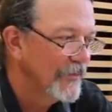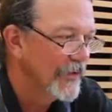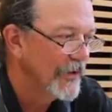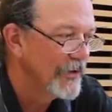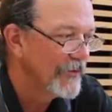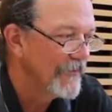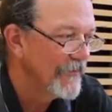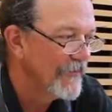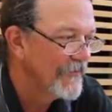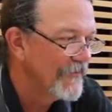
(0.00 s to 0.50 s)

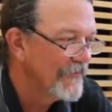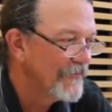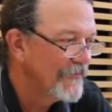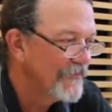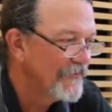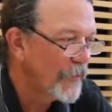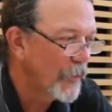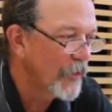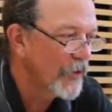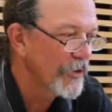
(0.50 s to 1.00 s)
The
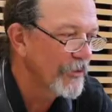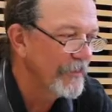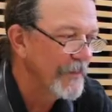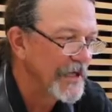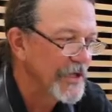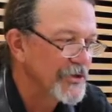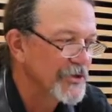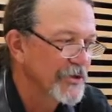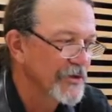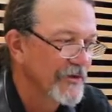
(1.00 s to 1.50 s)
fourth
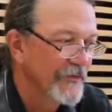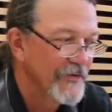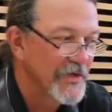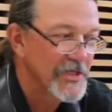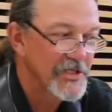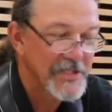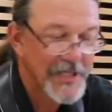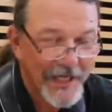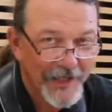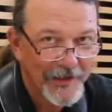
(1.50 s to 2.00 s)
measure of the
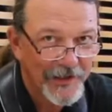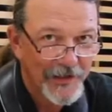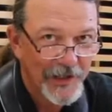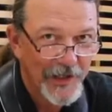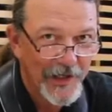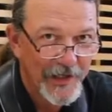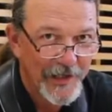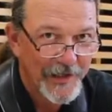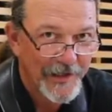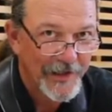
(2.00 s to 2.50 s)
second
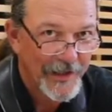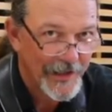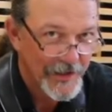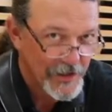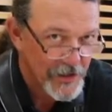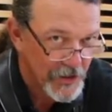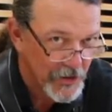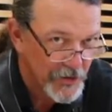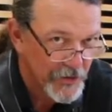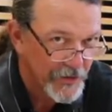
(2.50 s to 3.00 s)
line
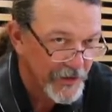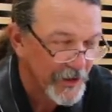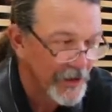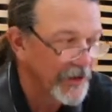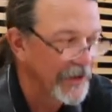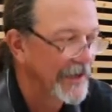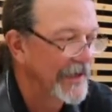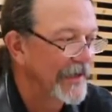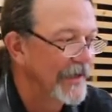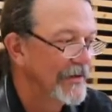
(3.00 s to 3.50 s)
has a
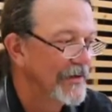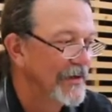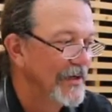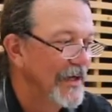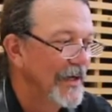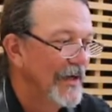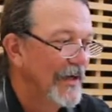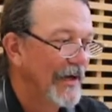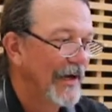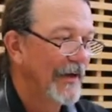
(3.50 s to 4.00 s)
trill in it,
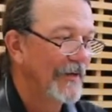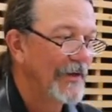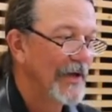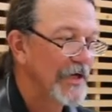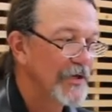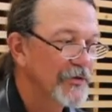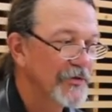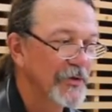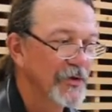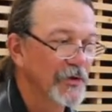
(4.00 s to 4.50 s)
and
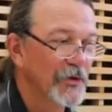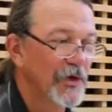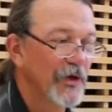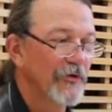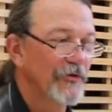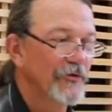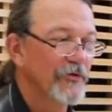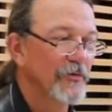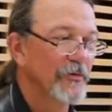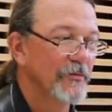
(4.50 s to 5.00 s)
that trill
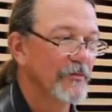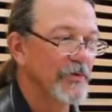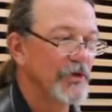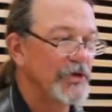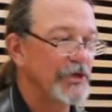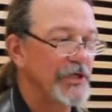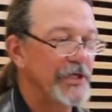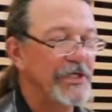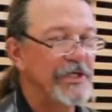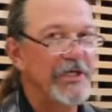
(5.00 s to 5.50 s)
goes from
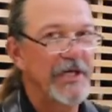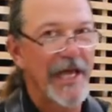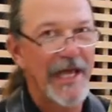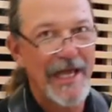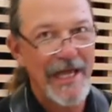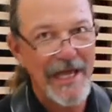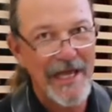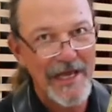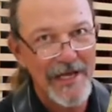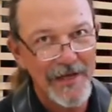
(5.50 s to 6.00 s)
G to
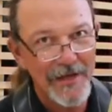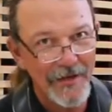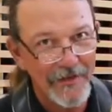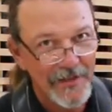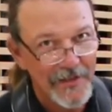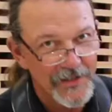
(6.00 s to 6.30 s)
A.